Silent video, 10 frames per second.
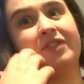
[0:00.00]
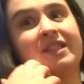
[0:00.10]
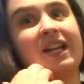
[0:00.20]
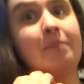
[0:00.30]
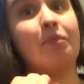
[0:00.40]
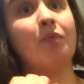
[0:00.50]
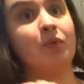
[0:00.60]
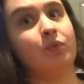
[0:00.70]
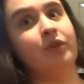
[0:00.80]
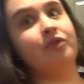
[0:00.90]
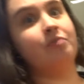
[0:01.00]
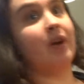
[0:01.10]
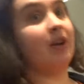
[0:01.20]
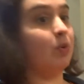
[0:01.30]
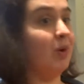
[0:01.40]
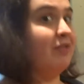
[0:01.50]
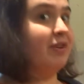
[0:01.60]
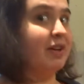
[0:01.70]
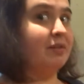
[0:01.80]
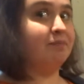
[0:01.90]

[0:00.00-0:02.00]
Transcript: the same problem with microwaving it.